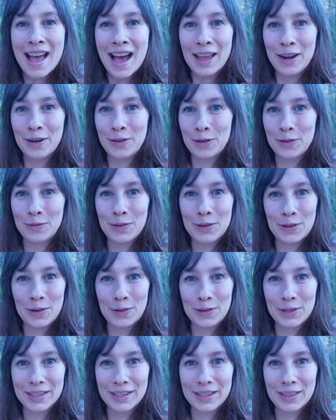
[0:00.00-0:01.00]
I don't know if you
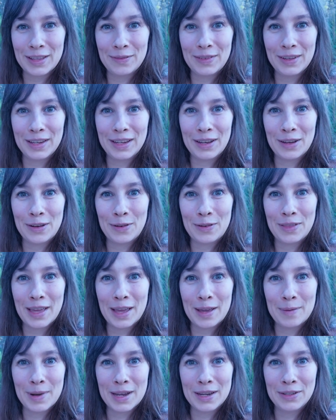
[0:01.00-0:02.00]
noticed in the video
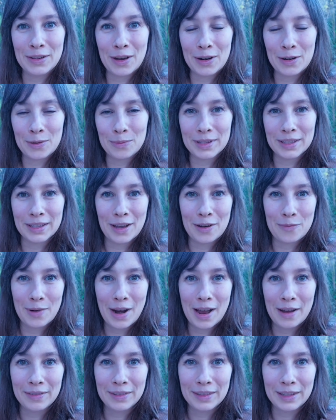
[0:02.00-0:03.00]
that my daughter was
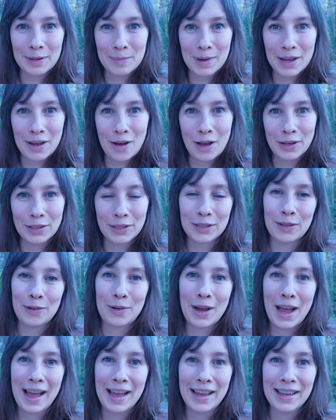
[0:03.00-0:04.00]
unraveling my Oslo
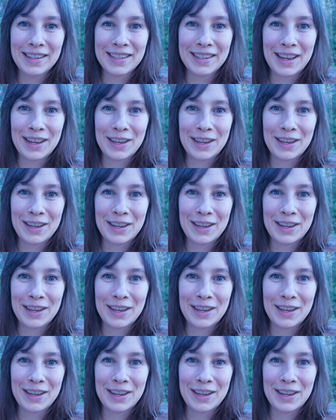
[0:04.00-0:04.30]
hat.